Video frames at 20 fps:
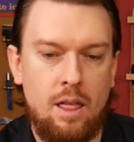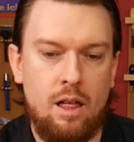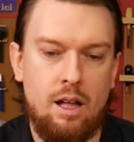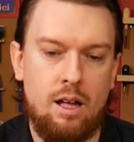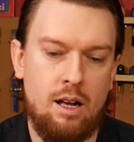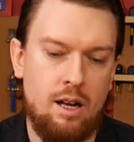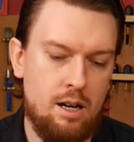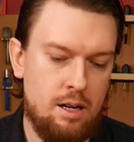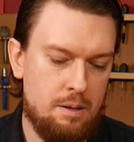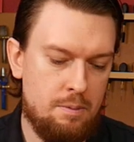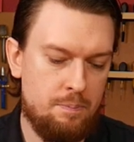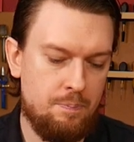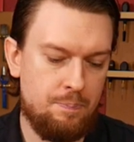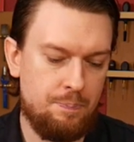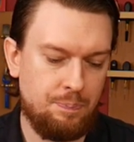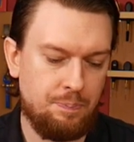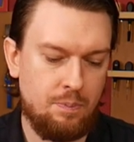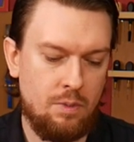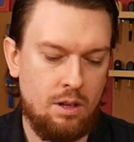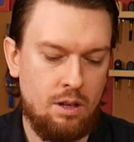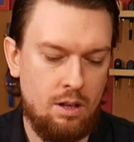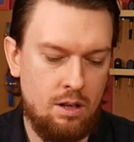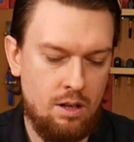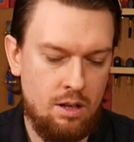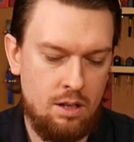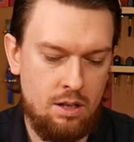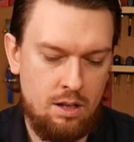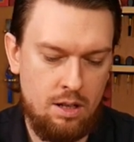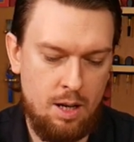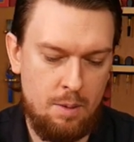Um,
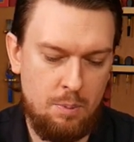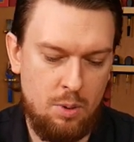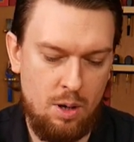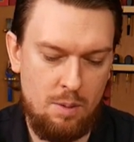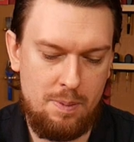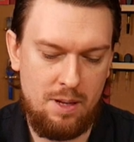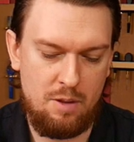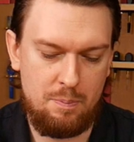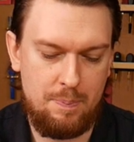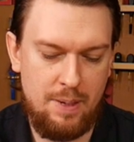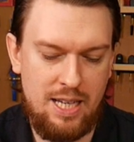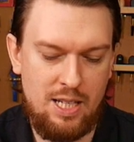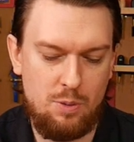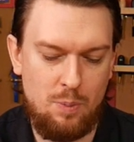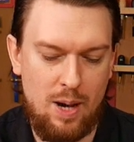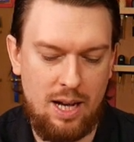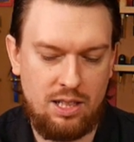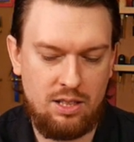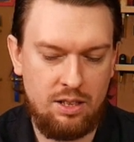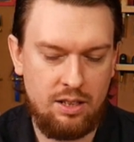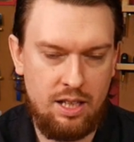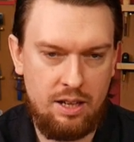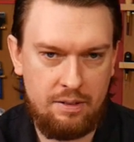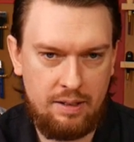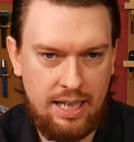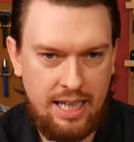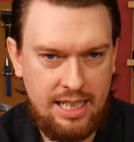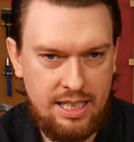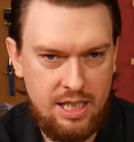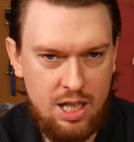I put a bit of beeswax on there
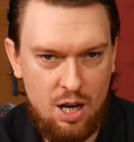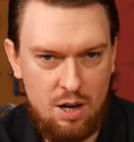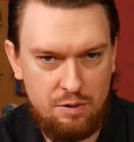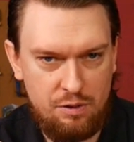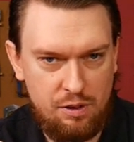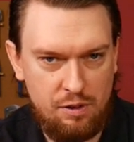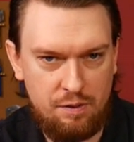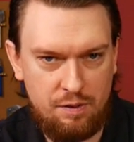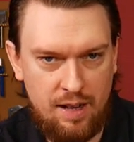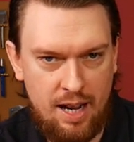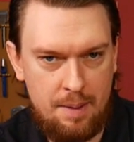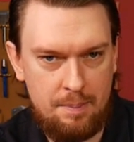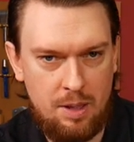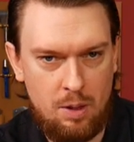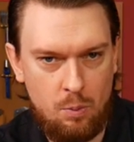and heat it over a flame,